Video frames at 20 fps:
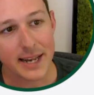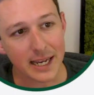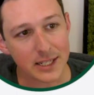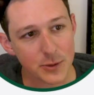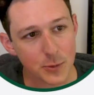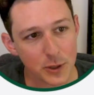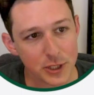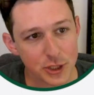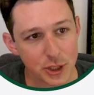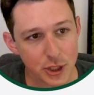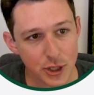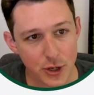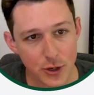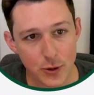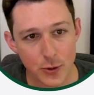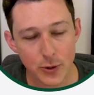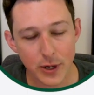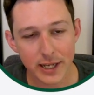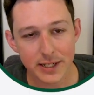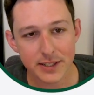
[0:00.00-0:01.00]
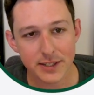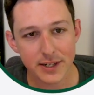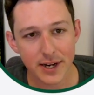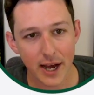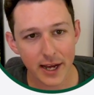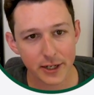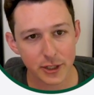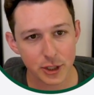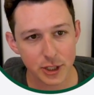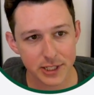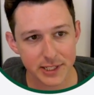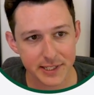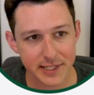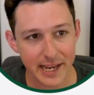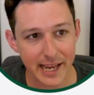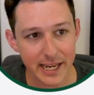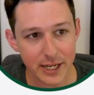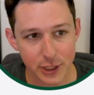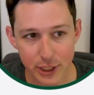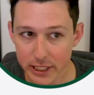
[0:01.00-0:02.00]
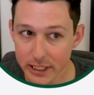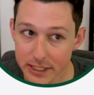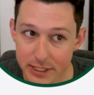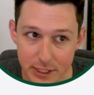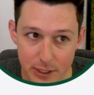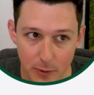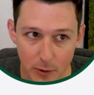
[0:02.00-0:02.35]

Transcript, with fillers: Next one too, it's not just agents.